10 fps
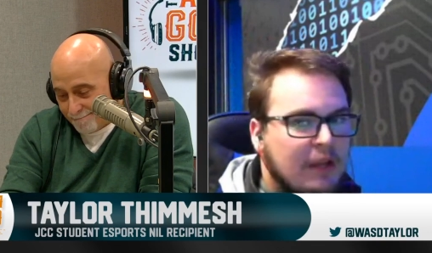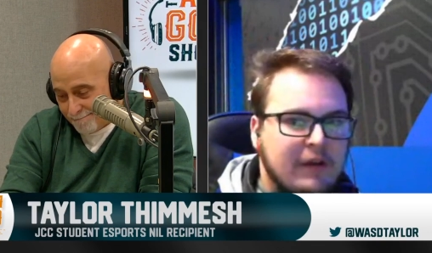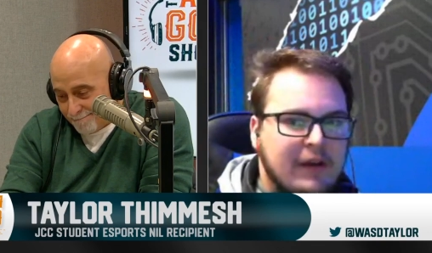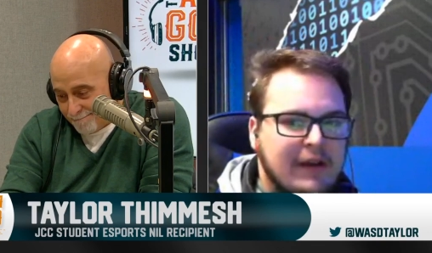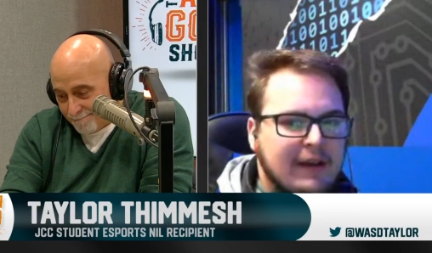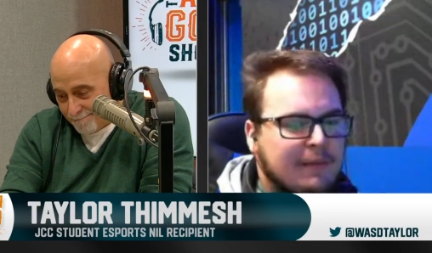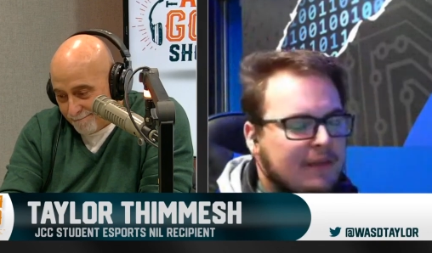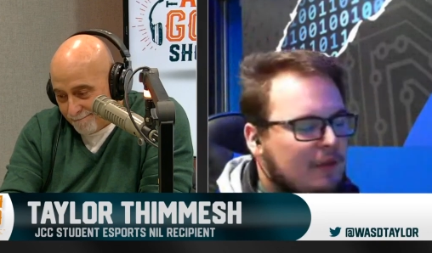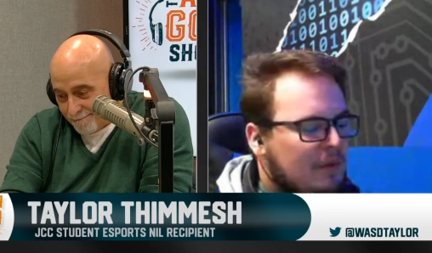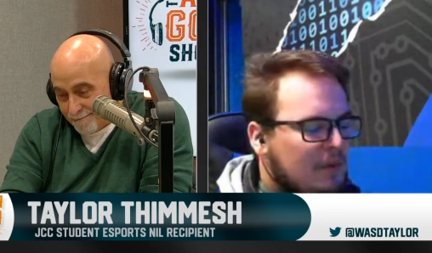Speaker 1: No, I
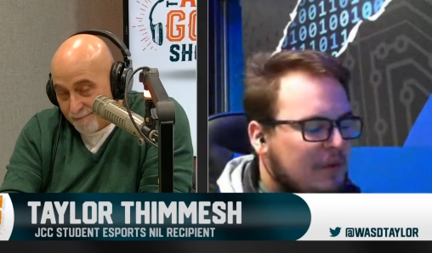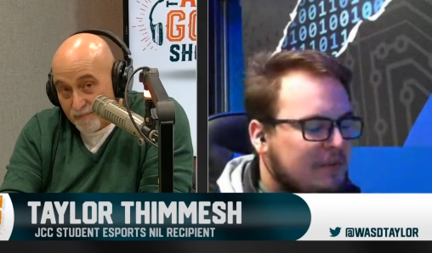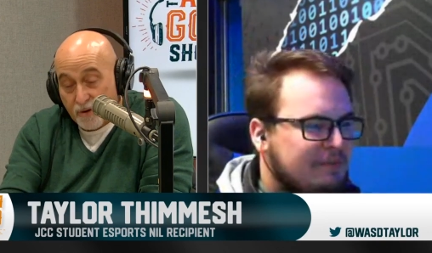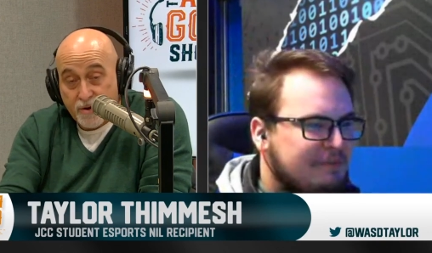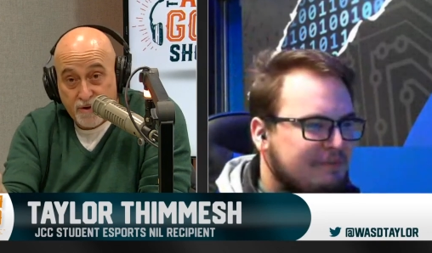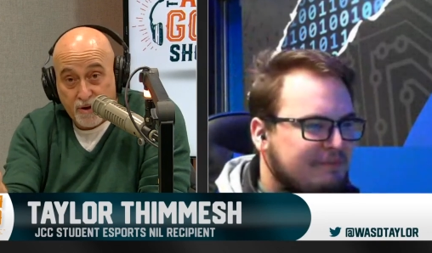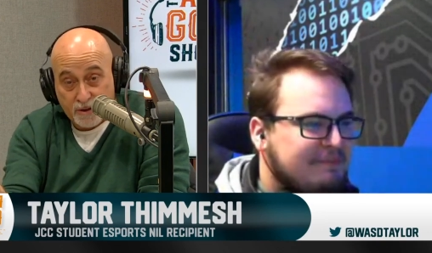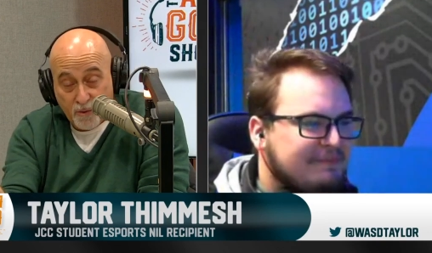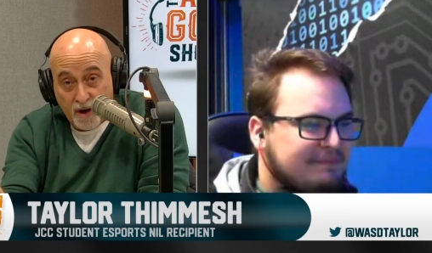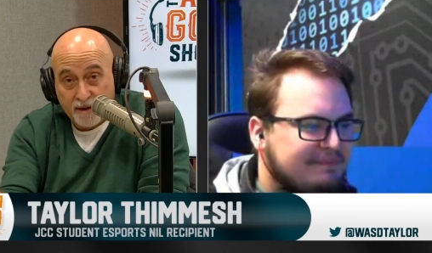am. The no, you're only the only one. one.
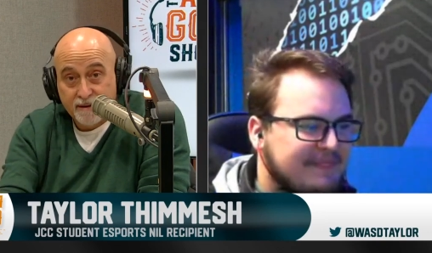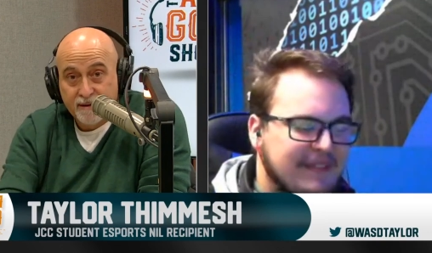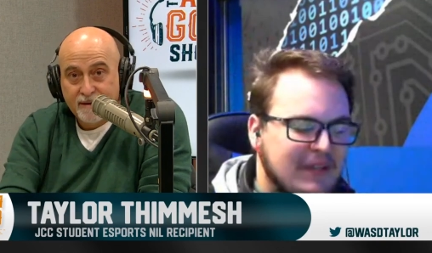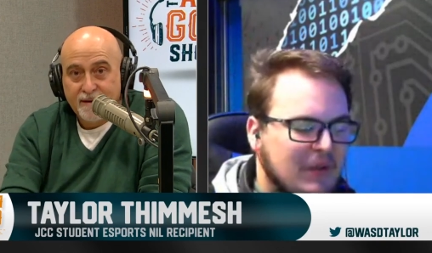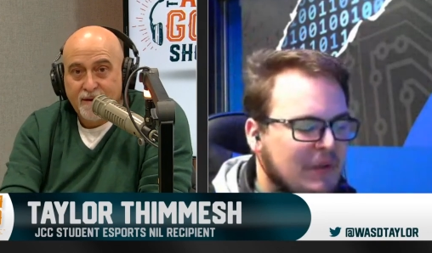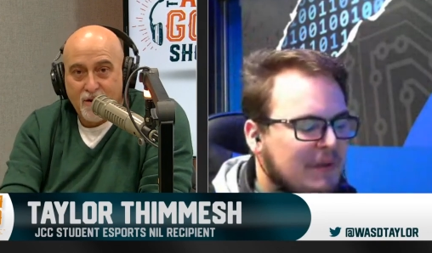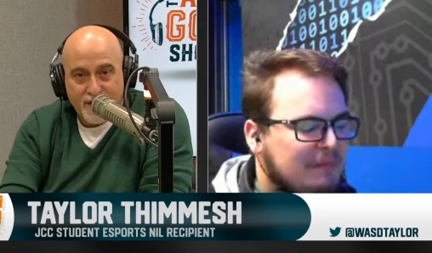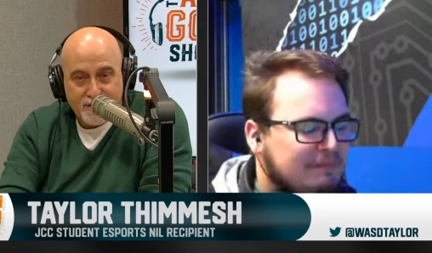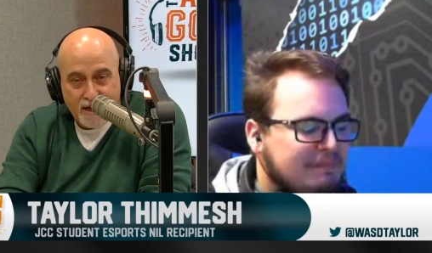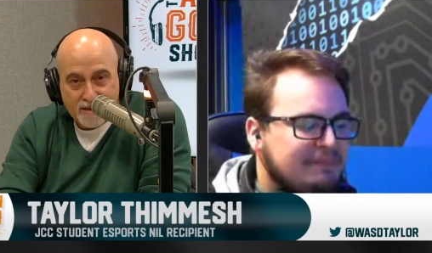
Speaker 2: Are they the
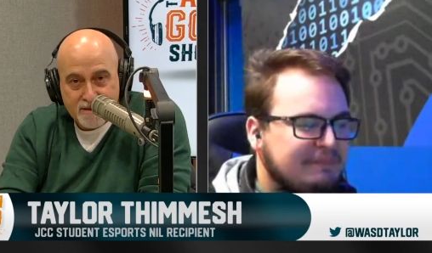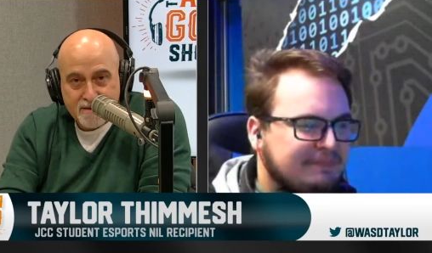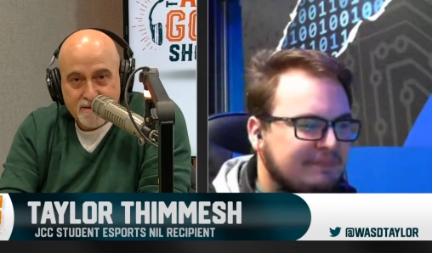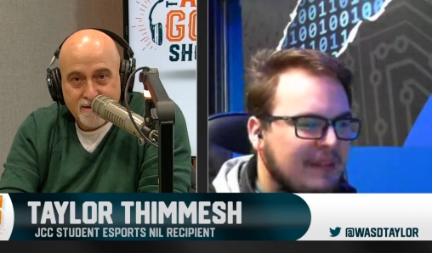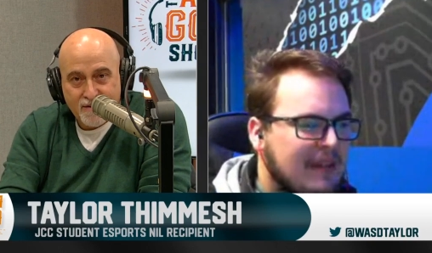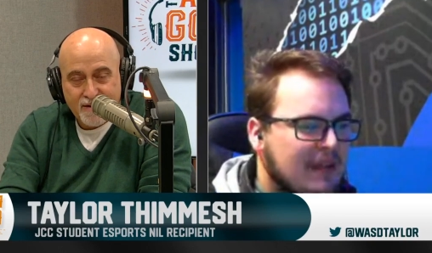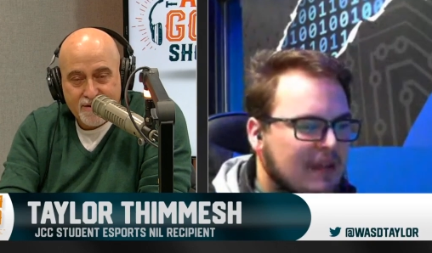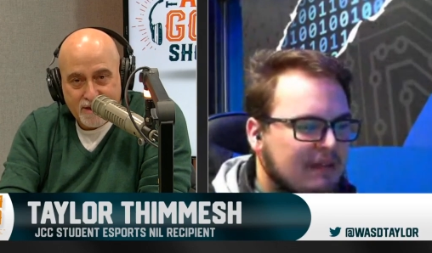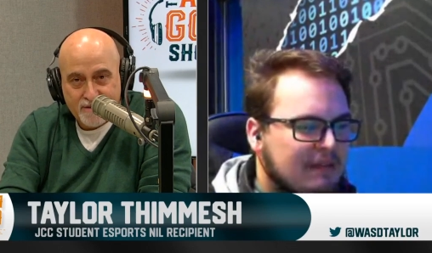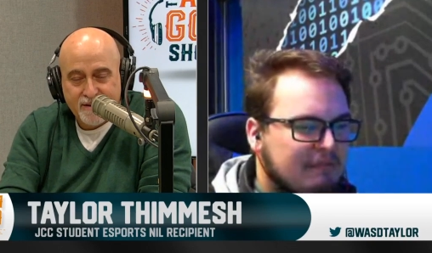jealous? Are they jealous? Do
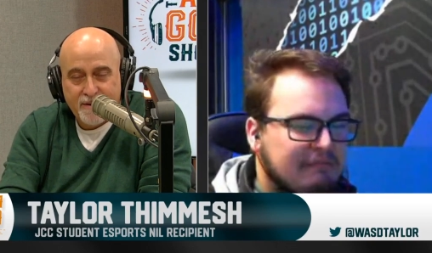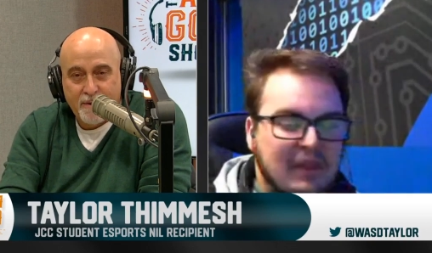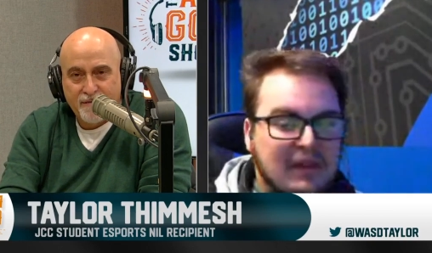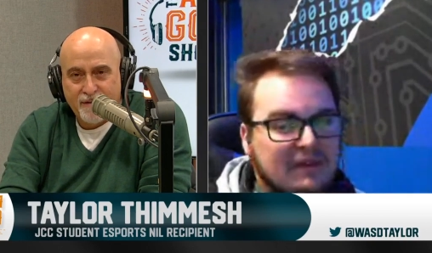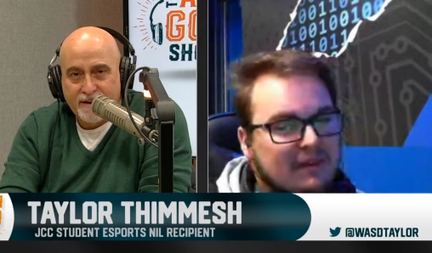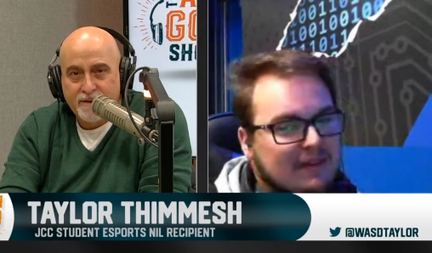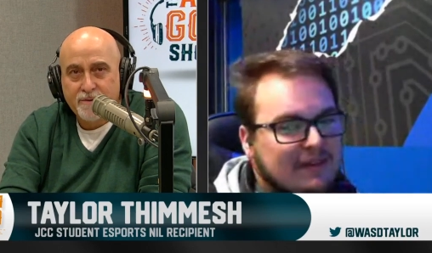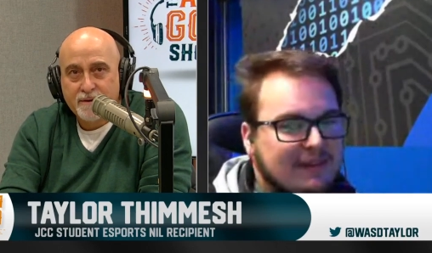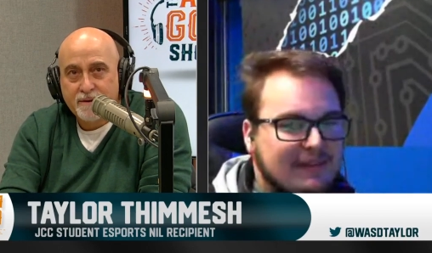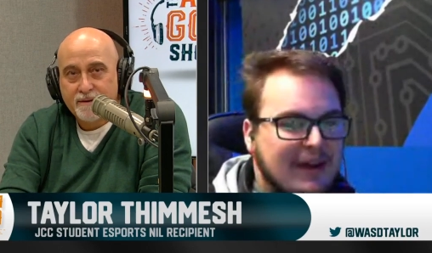they want to fight you? No.
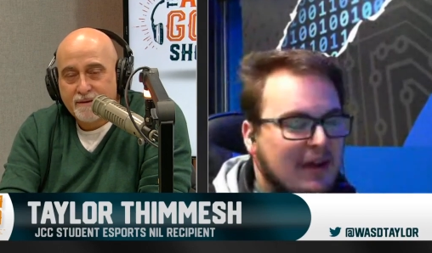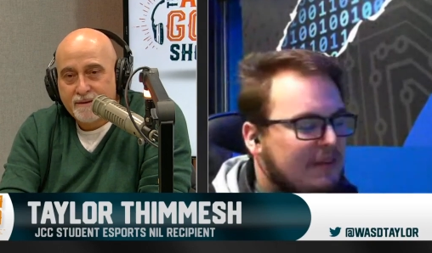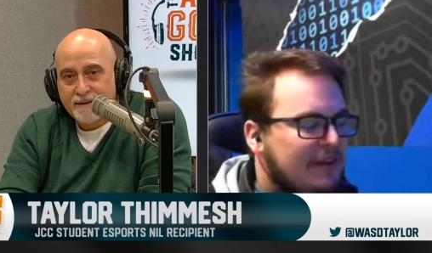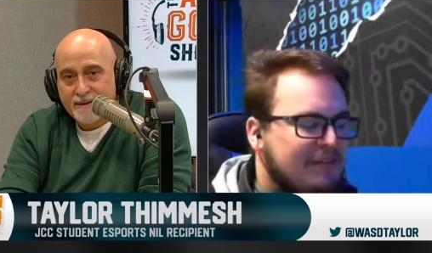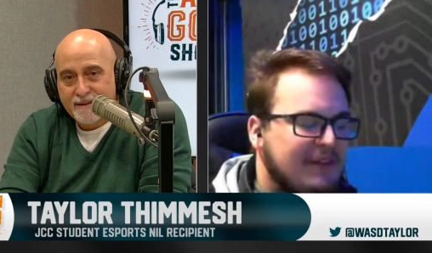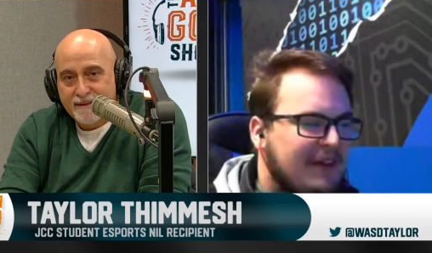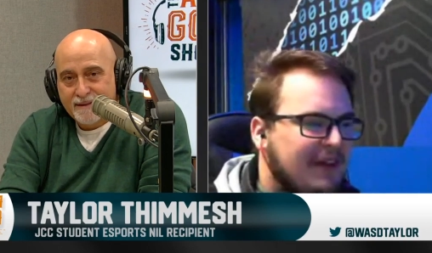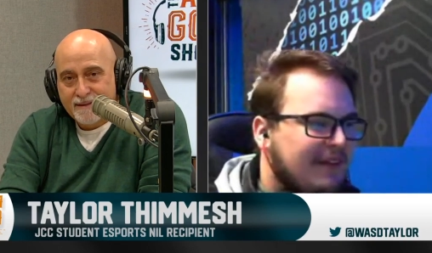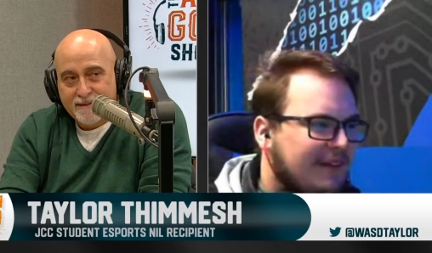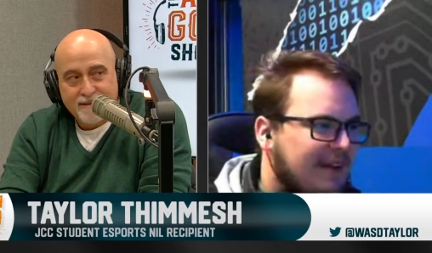
Speaker 1: Oh, definitely
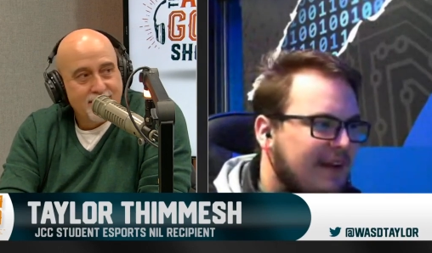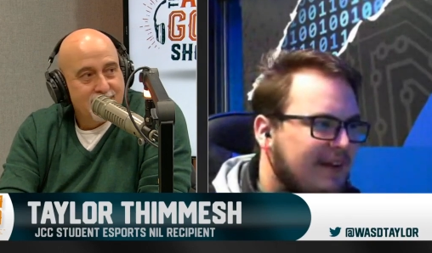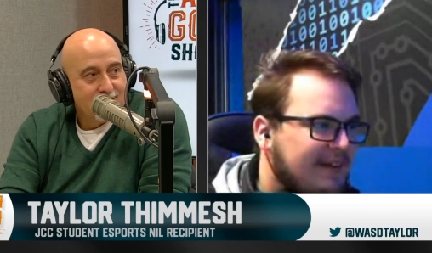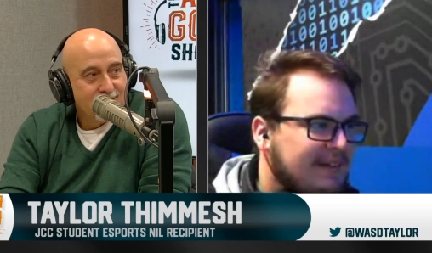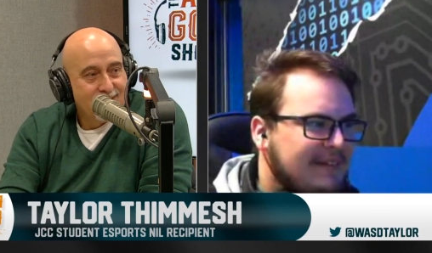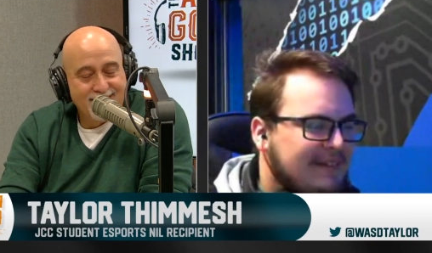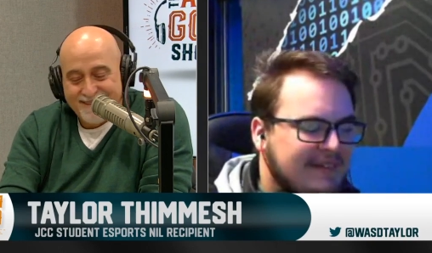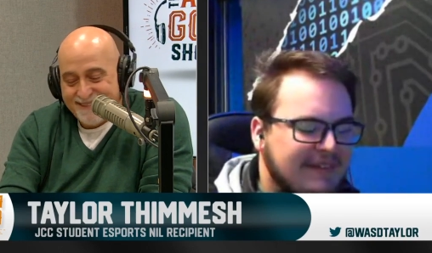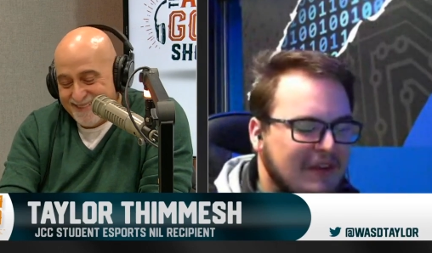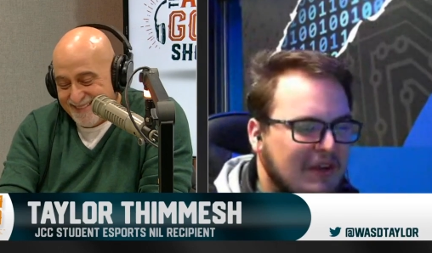not. Uh,
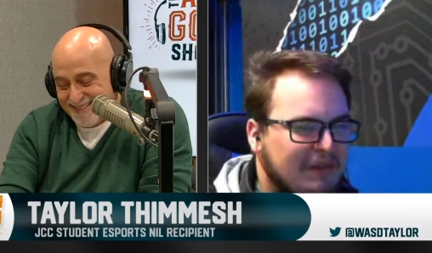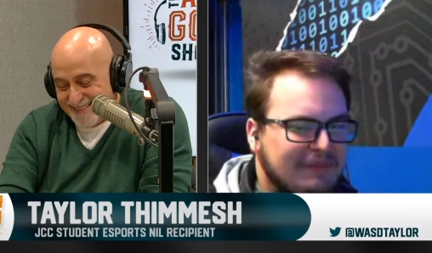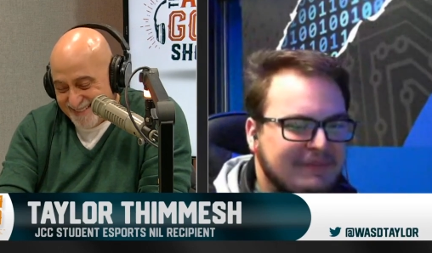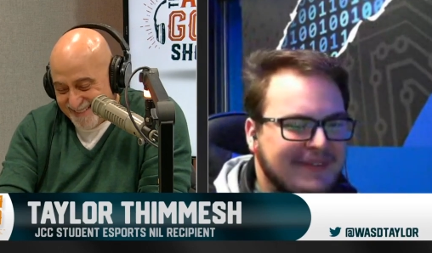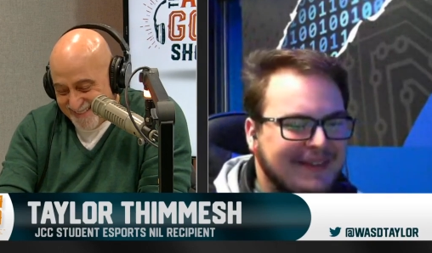you know,